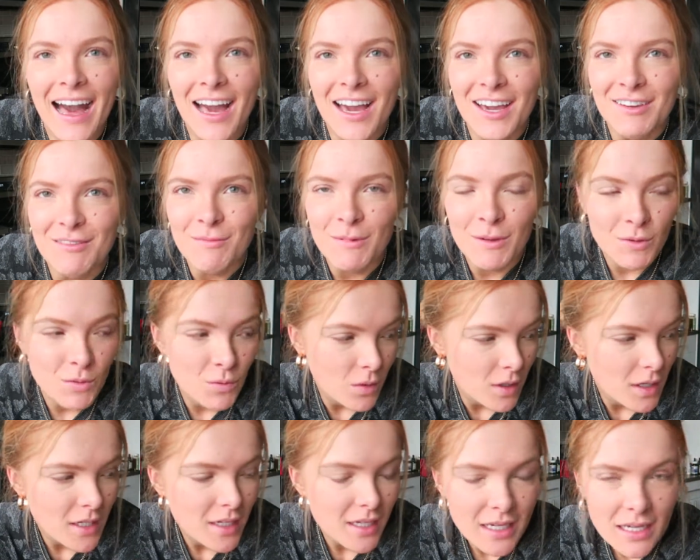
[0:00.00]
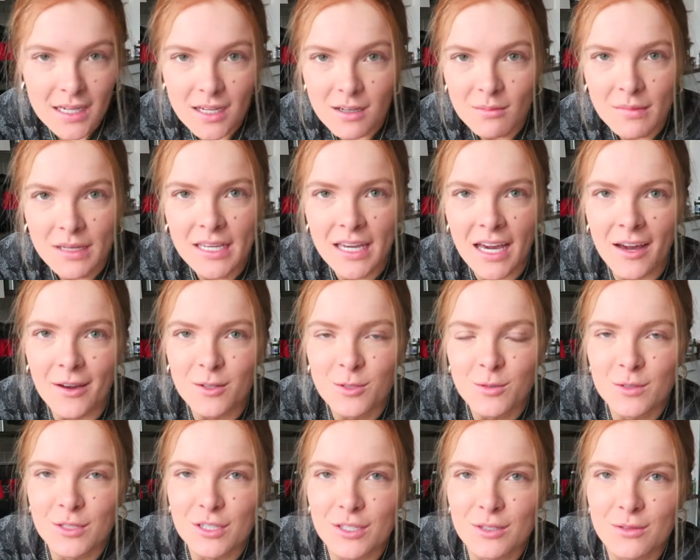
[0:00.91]
I've been working on my
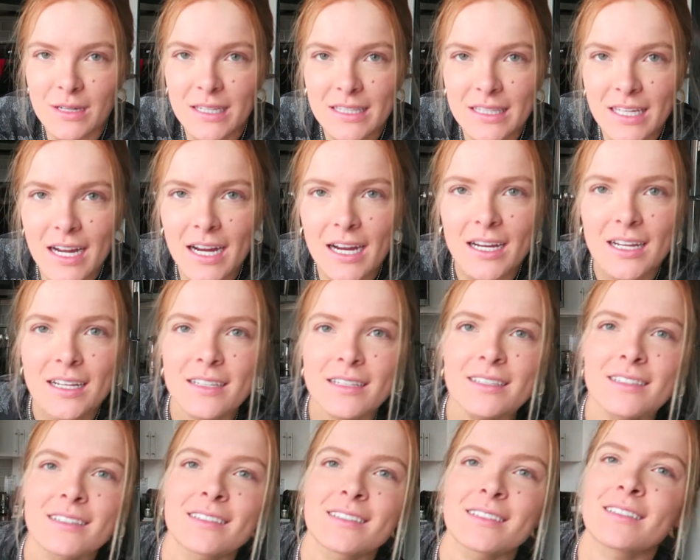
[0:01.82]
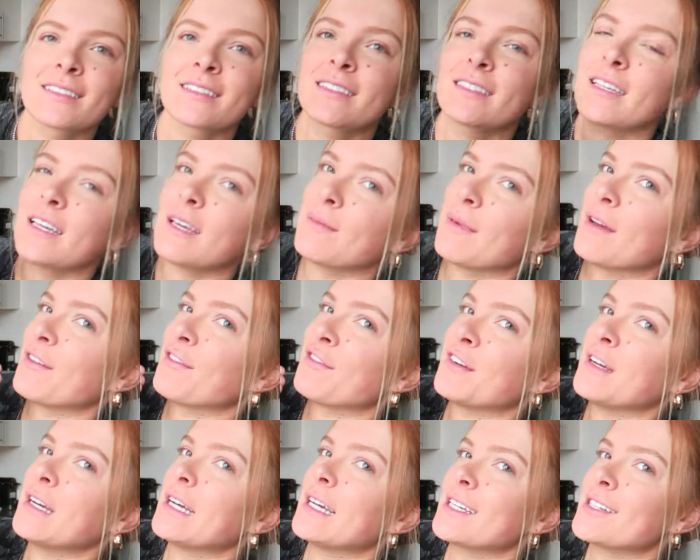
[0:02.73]
couch, which is right there and my
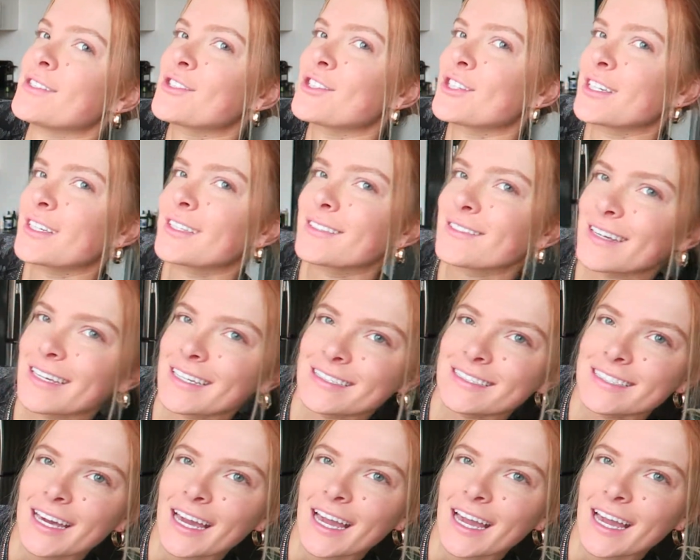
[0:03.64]
fridge is right